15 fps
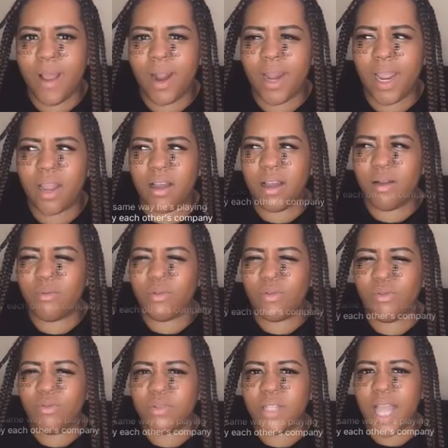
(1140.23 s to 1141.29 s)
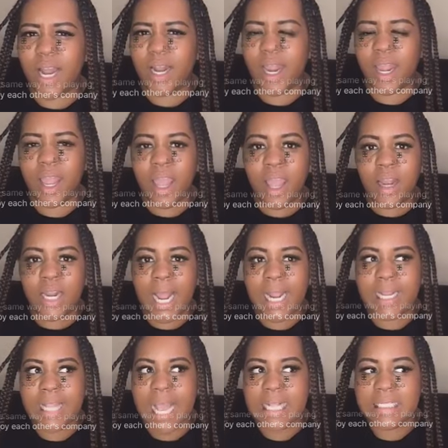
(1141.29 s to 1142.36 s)
like um who's that like like
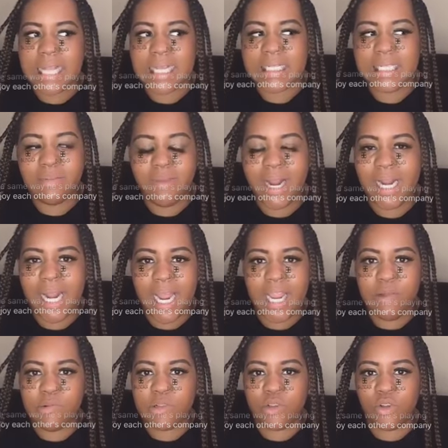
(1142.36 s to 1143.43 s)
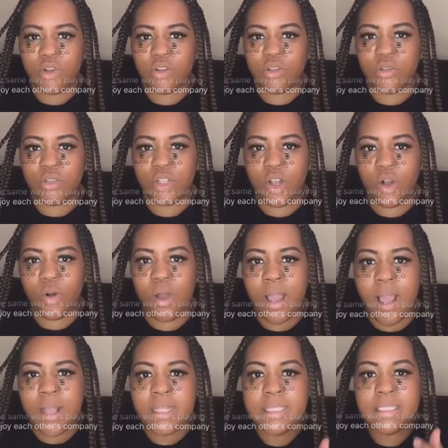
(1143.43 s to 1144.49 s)
that's not somebody that he was talking to. So
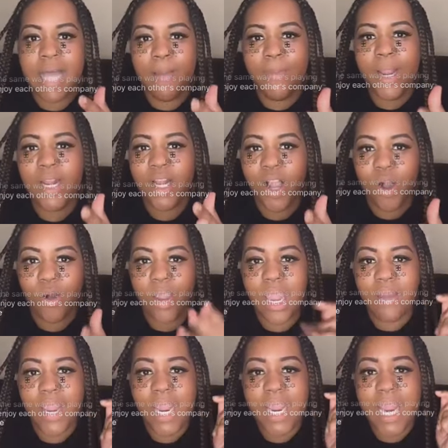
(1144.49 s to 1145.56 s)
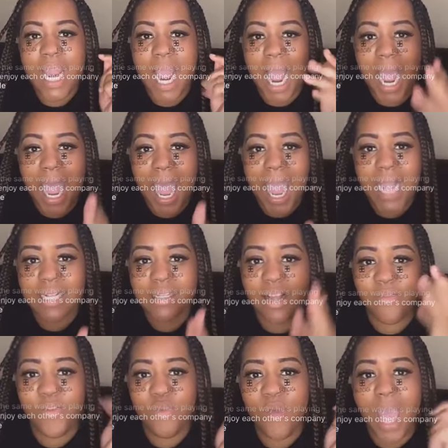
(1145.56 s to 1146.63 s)
let me know if he I ask
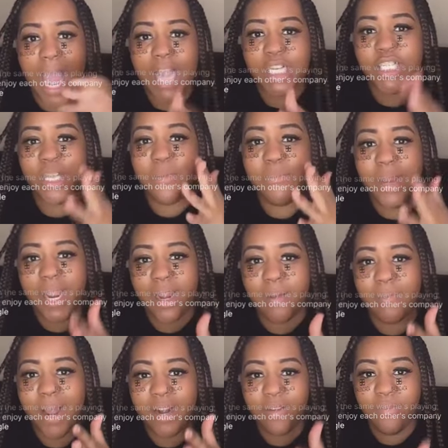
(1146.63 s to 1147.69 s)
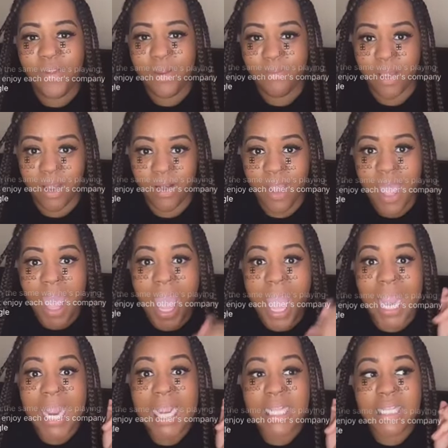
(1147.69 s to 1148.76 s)
if you ask your man about a female and
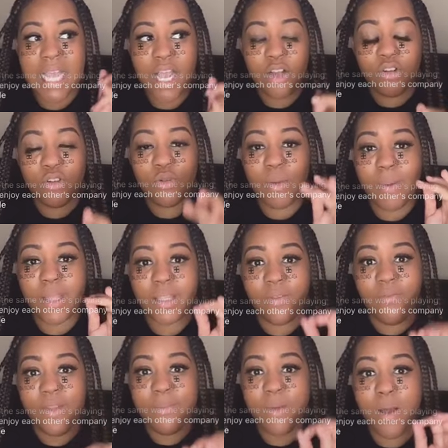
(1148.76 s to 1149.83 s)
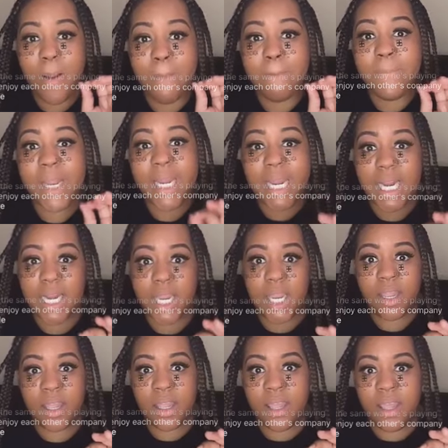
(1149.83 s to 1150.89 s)
he tells you about the female immediately
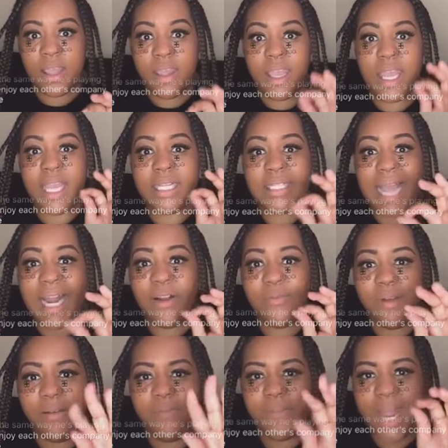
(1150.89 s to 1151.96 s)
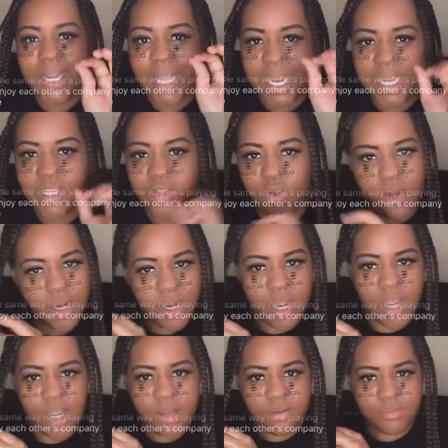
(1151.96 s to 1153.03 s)
is that a red flag that he's talking to
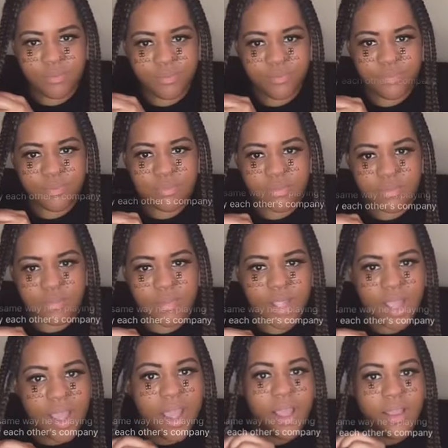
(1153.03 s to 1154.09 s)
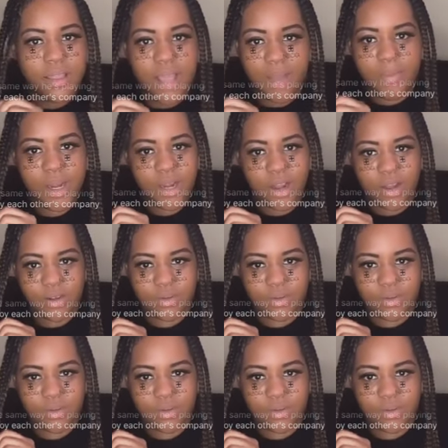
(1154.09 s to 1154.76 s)
her? Let me know.